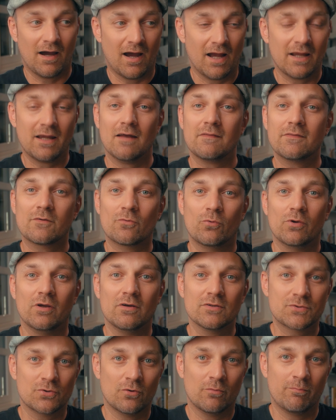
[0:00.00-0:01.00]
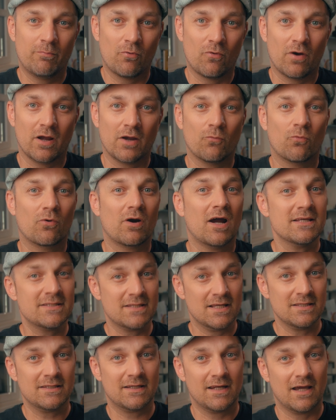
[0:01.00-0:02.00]
I got the reel to a point where I
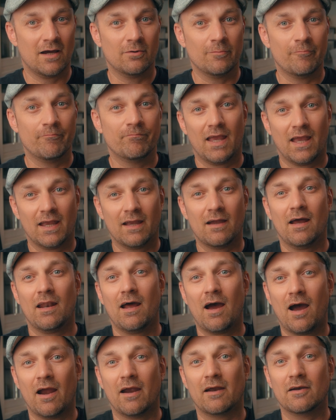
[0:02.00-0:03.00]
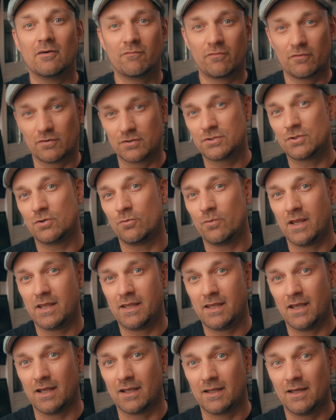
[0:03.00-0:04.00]
sent it out and got hired for a
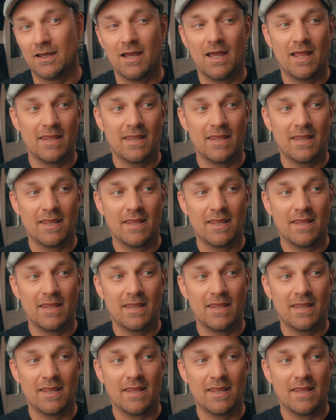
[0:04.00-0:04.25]
2-week gig